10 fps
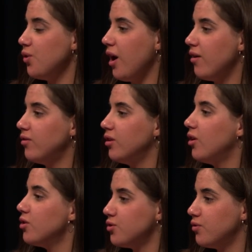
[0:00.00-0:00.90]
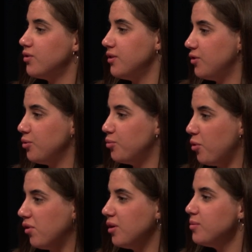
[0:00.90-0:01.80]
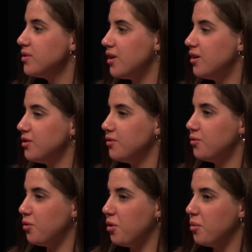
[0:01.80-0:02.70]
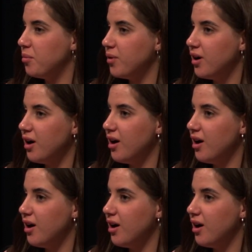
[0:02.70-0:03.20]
you have lots of different programs starting from